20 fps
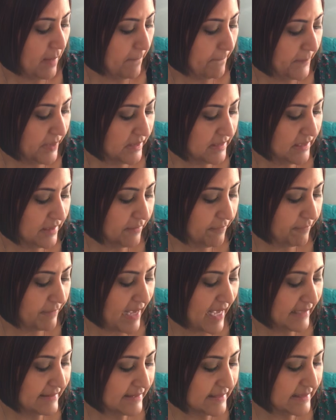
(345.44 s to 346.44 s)
But their
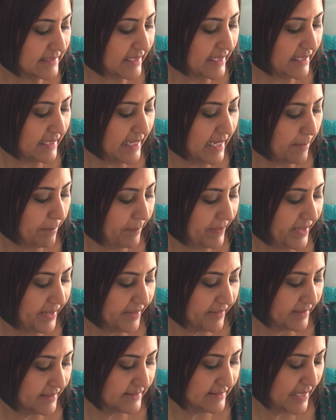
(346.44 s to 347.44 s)
fascinating
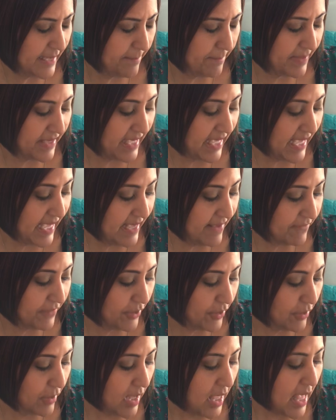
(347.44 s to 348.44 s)
appearance and
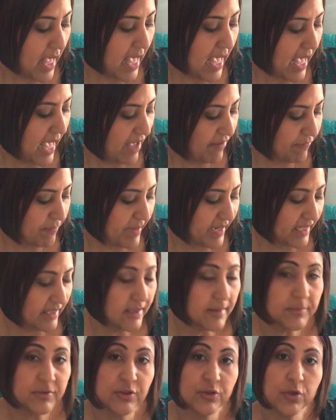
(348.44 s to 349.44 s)
behavior have made
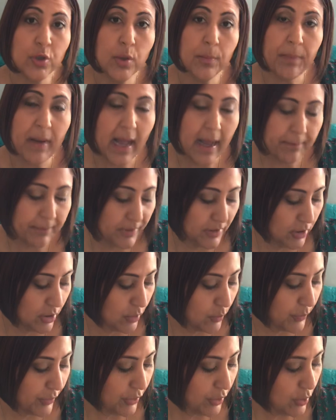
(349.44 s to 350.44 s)
them so popular
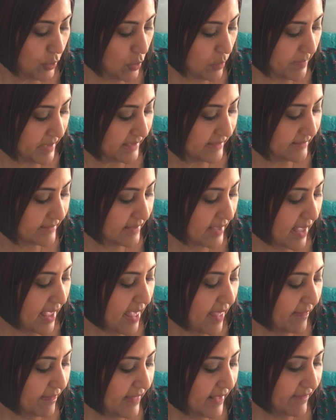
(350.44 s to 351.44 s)
with humans
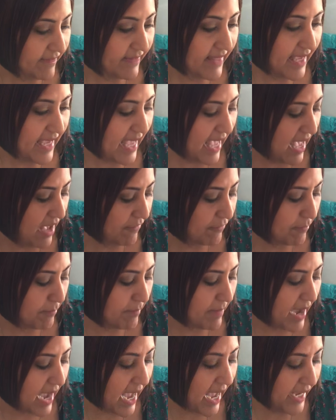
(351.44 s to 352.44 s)
that they have
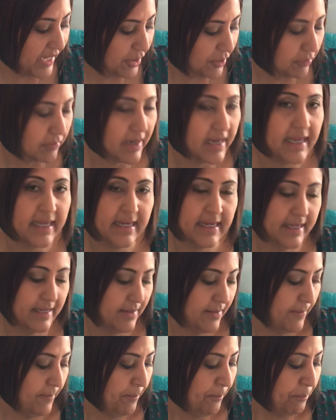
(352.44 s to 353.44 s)

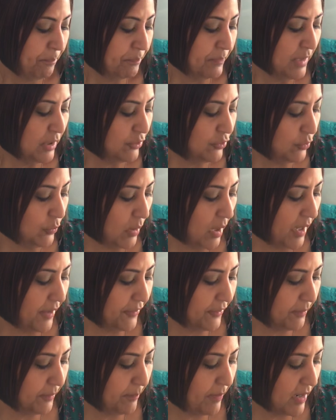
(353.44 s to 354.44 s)
migrated to
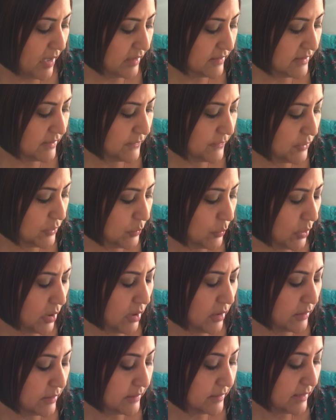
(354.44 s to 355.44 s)
other parts of the
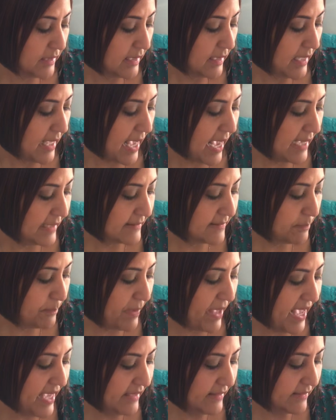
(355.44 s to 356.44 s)
world as
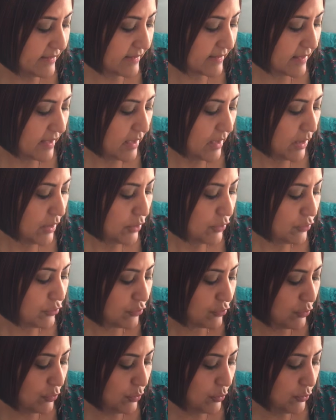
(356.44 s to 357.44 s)
pets,
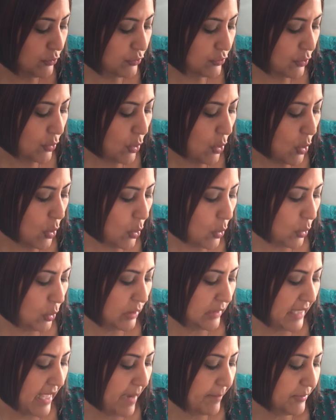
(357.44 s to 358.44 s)
zoos, or
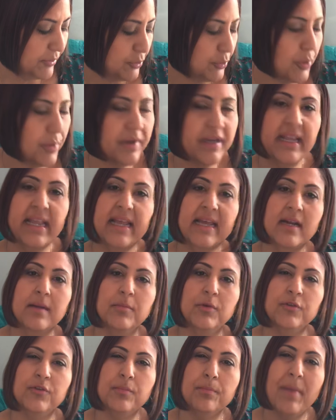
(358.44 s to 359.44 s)
laboratory
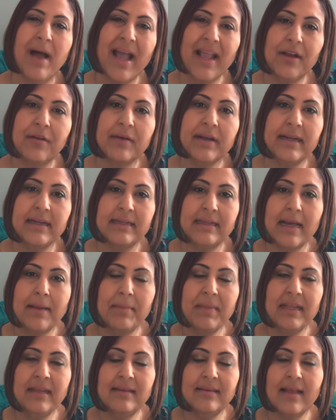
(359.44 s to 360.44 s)
animals. Migrated, that
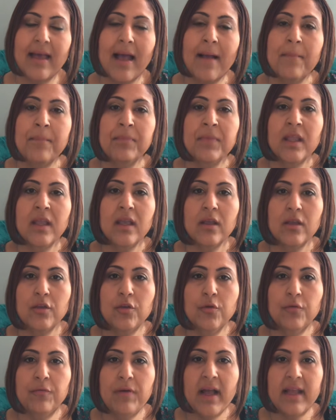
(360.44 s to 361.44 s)
means that
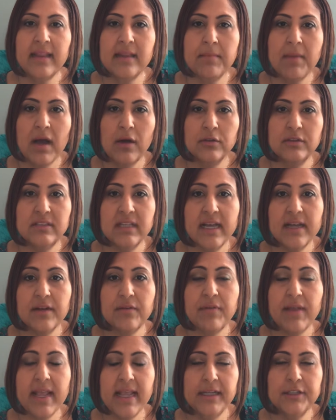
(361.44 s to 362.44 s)
you find them outside
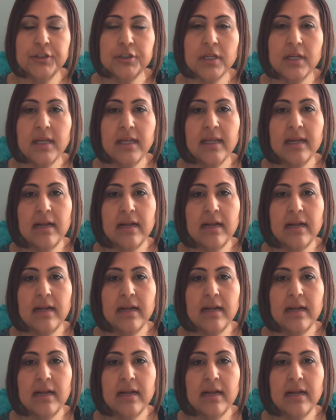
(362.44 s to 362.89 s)
of Asia and